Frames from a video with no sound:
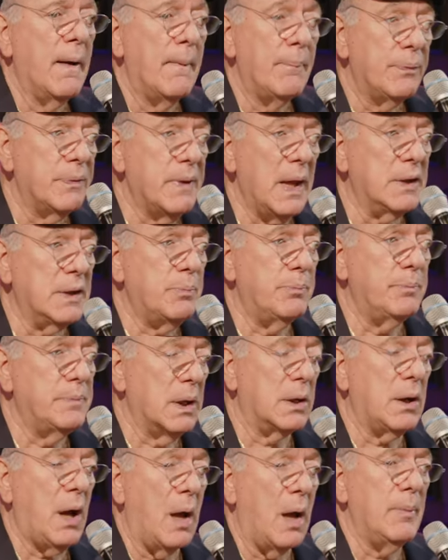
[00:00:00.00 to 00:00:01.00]
The
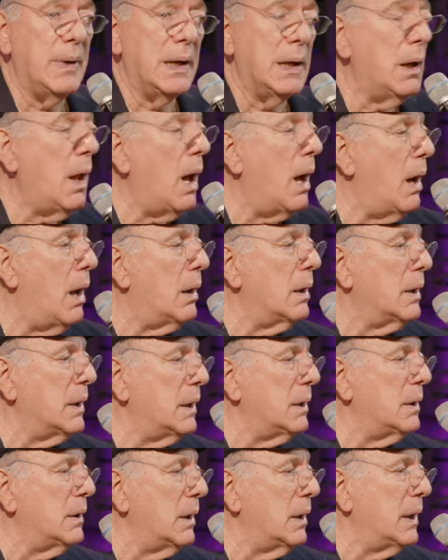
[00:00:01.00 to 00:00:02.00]
common law
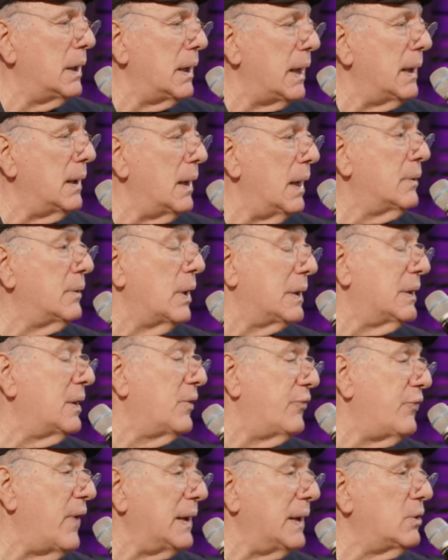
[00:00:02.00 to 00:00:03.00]
in England that
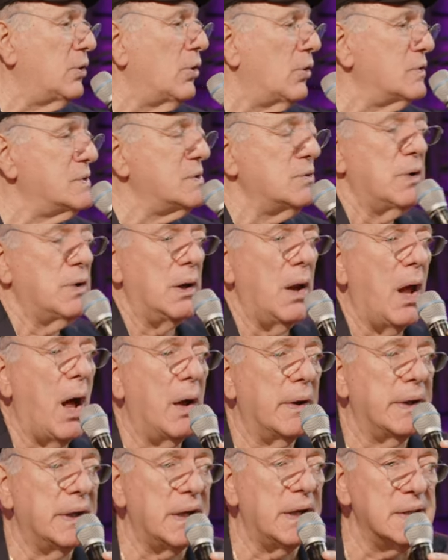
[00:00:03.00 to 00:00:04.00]
affected also the law
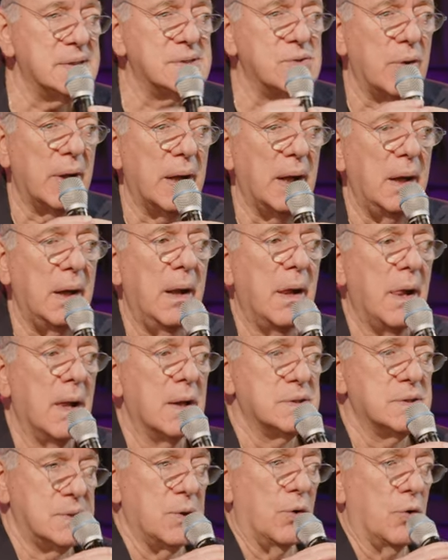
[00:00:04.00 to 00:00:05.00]
in Israel,
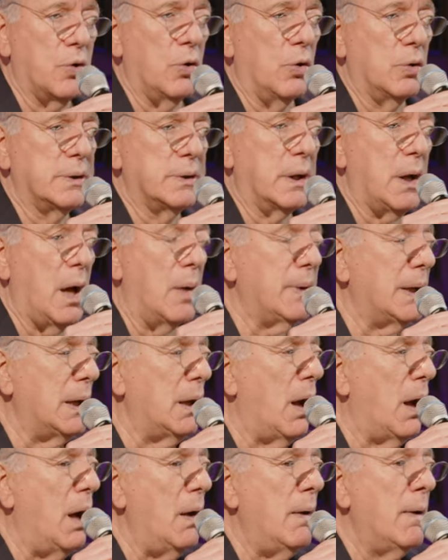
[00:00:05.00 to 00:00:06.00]
so-called the common
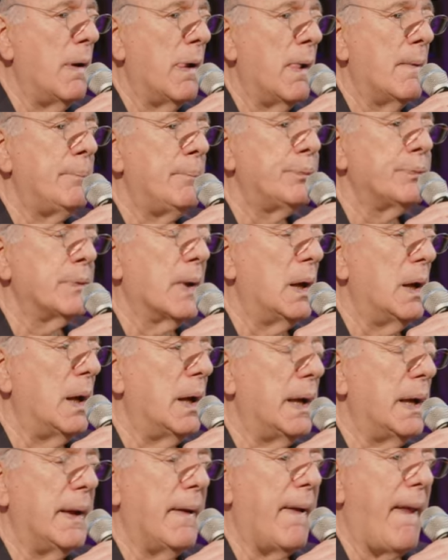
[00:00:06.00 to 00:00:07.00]
law.
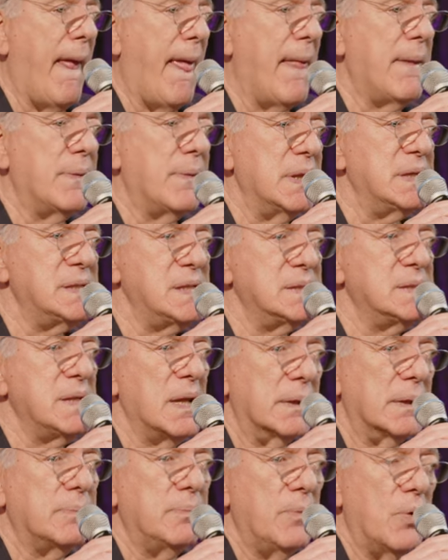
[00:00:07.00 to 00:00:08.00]
And this is like
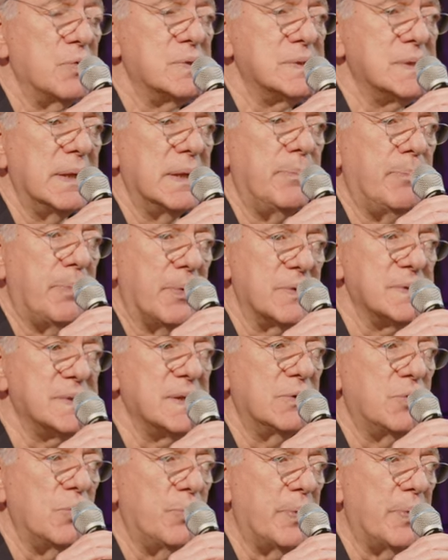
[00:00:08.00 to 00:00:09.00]
mostly
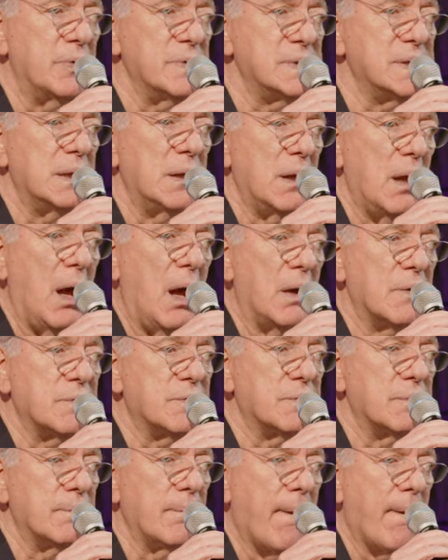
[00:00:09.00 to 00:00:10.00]
person-to-person
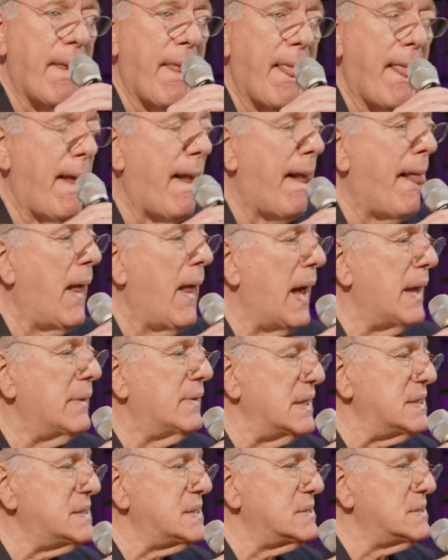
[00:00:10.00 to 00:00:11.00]
laws. And
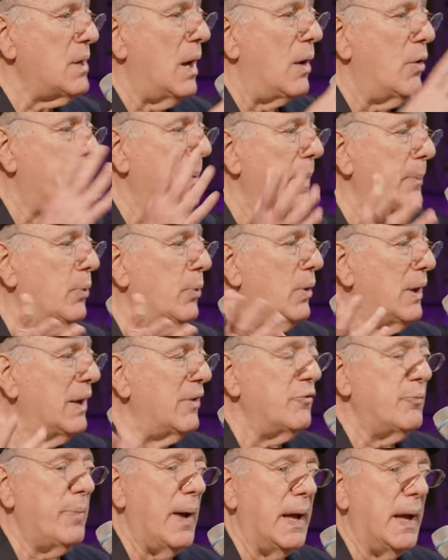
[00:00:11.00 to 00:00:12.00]
this is how people
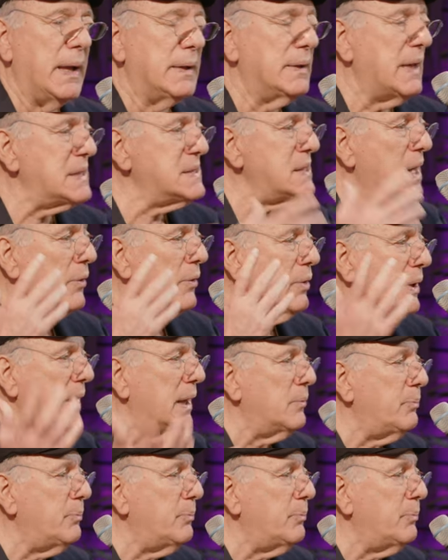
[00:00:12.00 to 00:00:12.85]
live by, and that's how you get